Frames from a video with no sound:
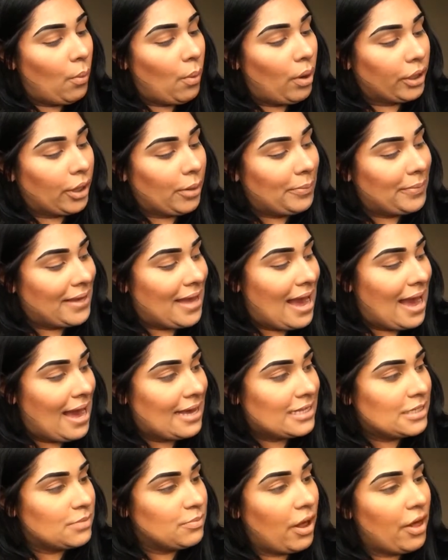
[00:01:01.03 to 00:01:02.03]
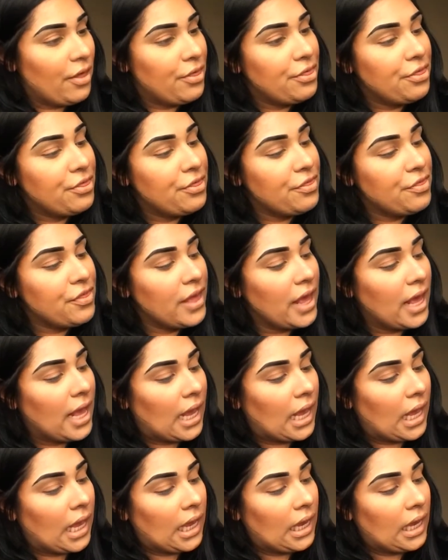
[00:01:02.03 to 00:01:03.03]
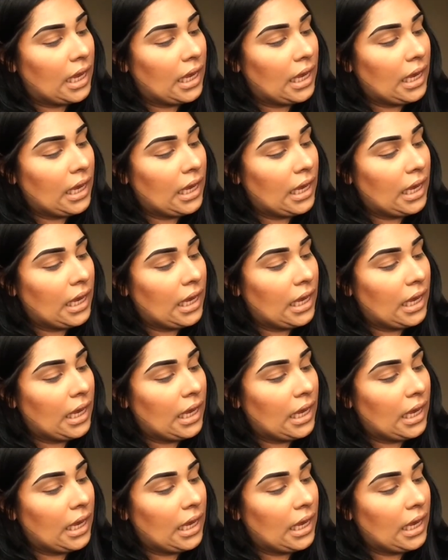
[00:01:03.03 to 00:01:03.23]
I want on my eyes, but I think